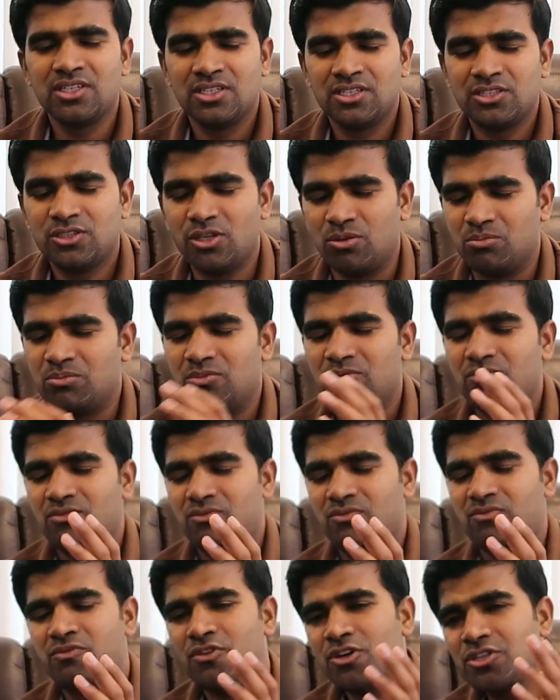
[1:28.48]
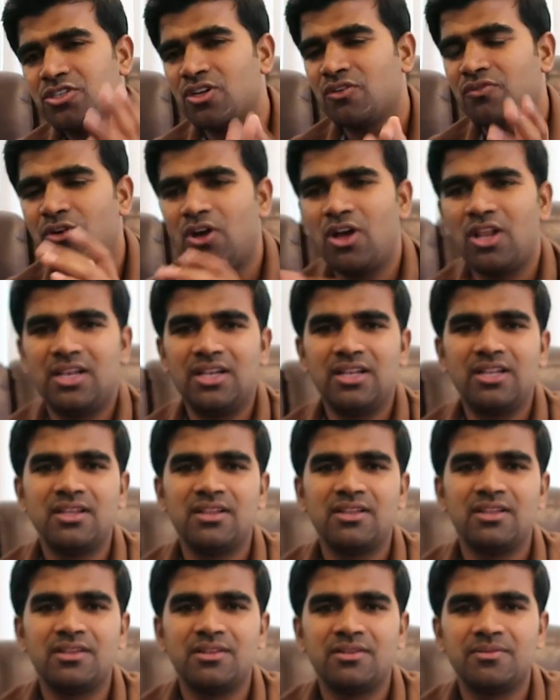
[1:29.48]
So first of all,
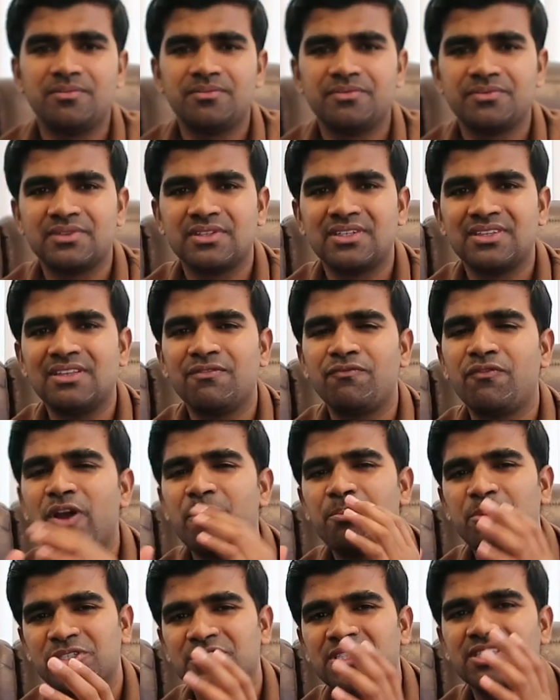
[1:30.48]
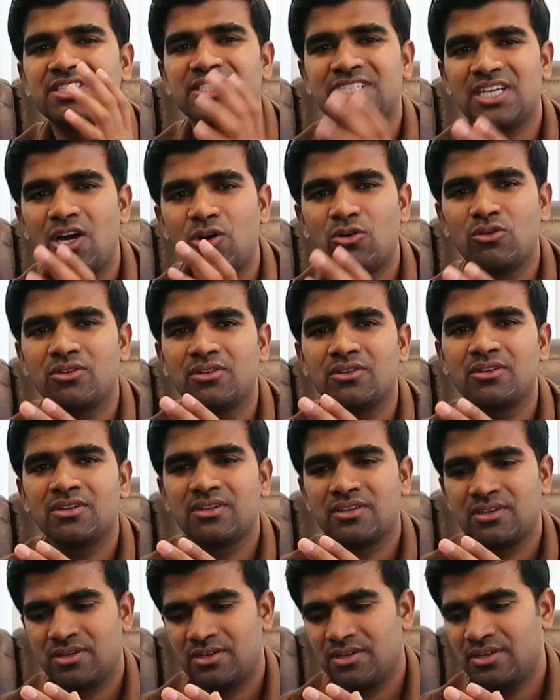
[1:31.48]
the five percent down
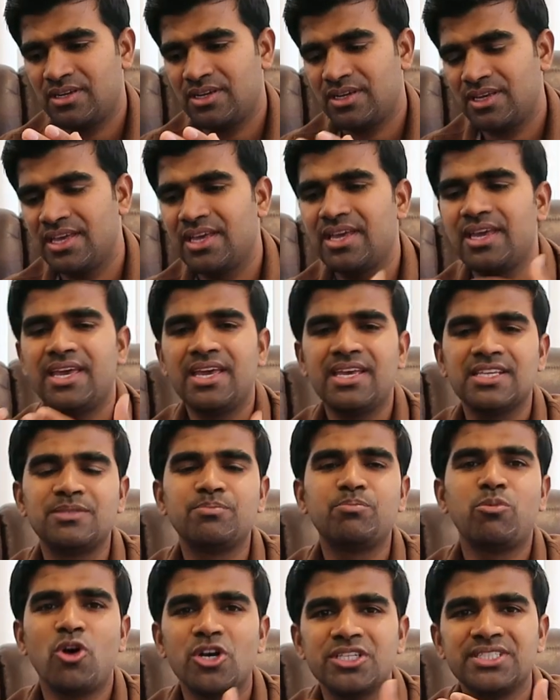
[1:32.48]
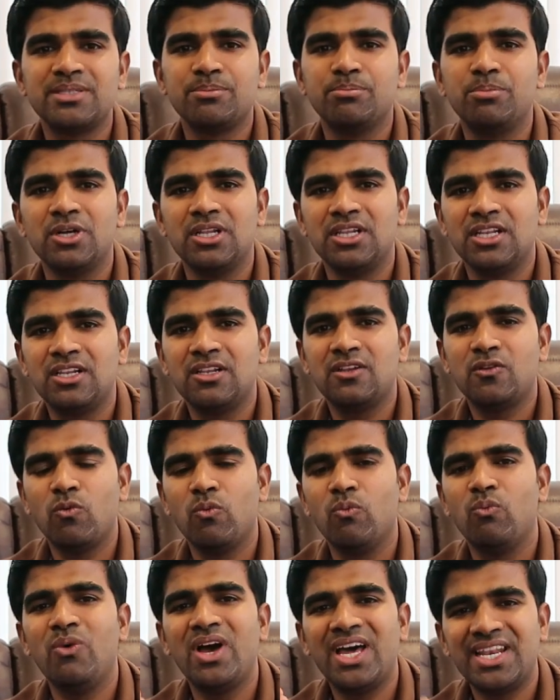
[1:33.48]
is possible
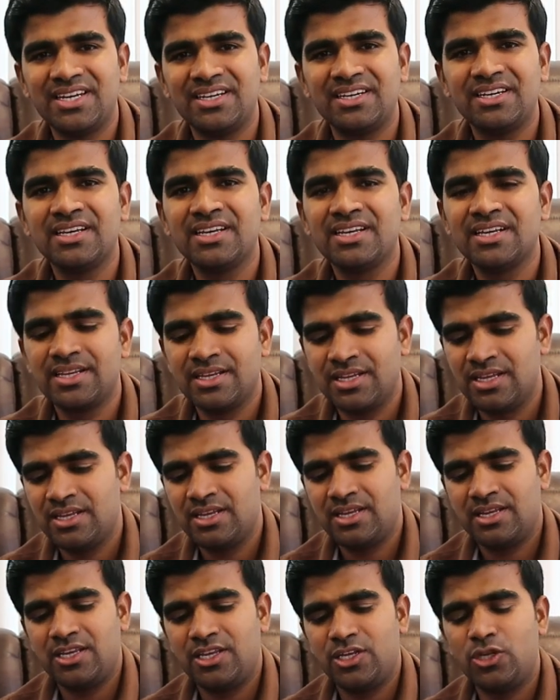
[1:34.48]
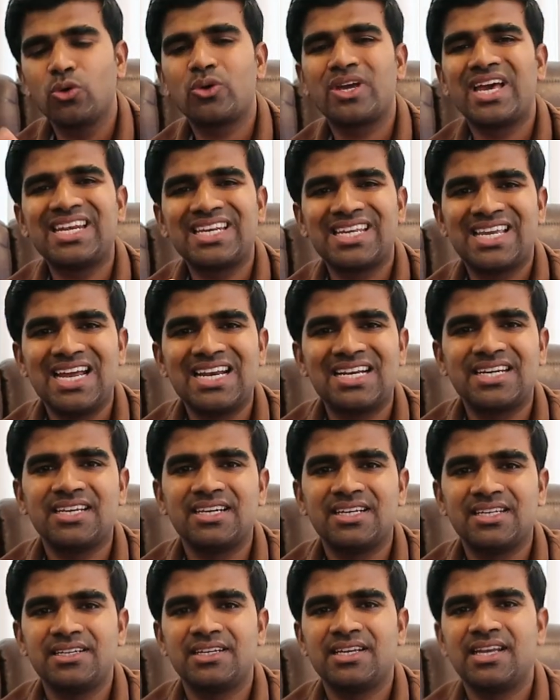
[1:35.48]
when you can get
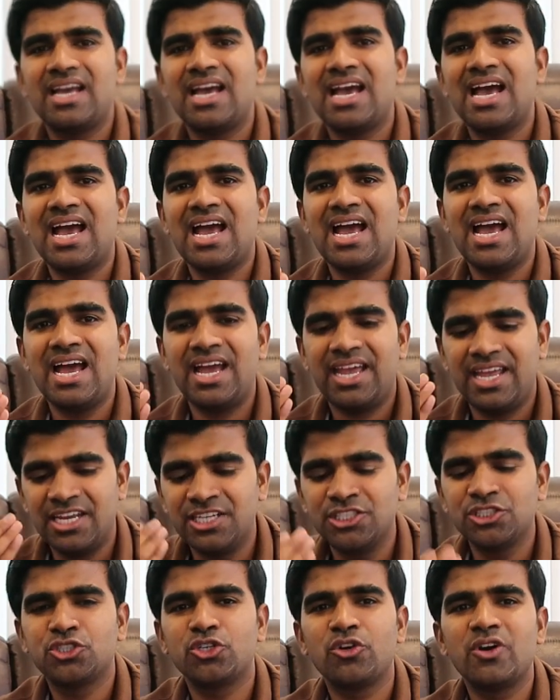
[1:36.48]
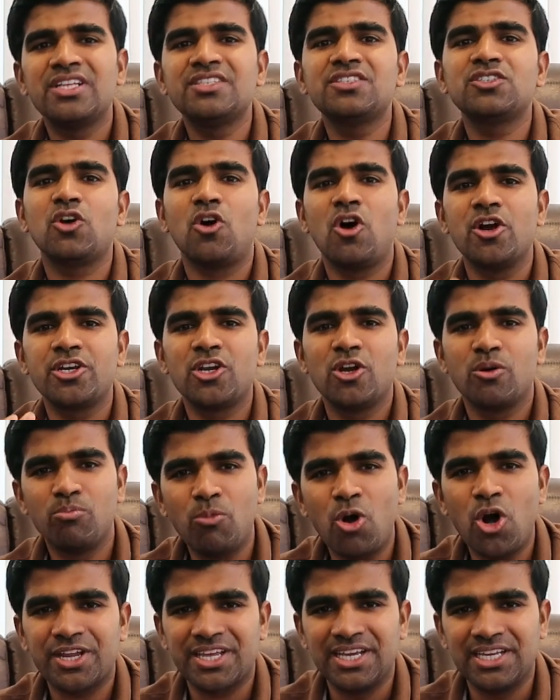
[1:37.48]
uh, insurance on your
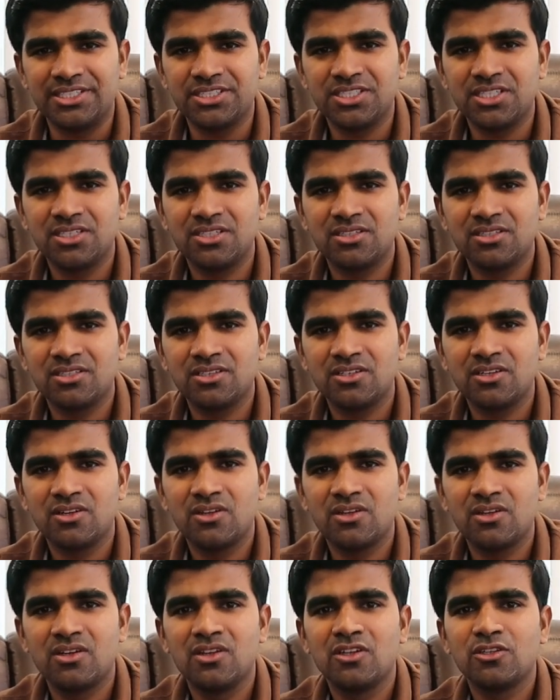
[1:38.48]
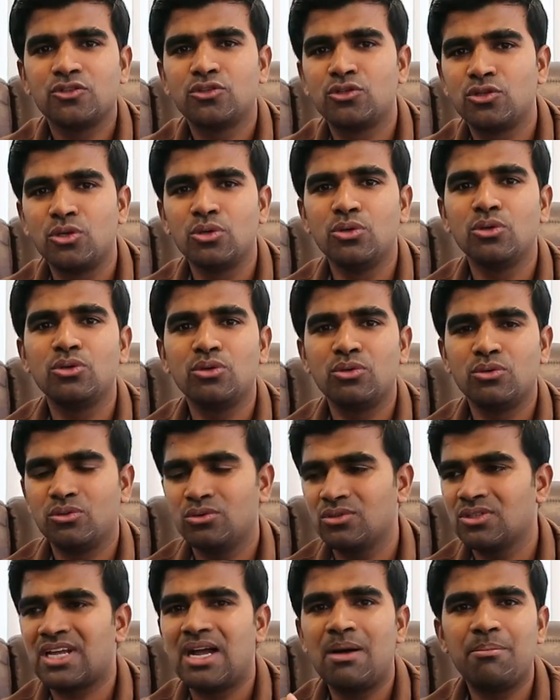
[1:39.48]
mortgage through
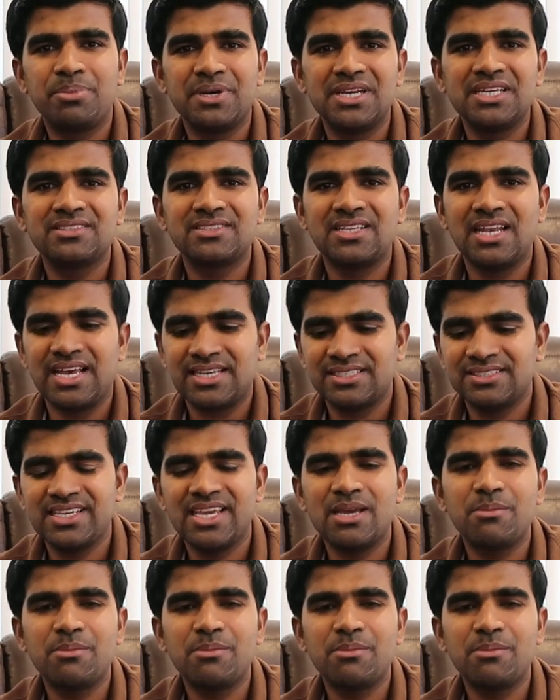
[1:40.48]
companies like C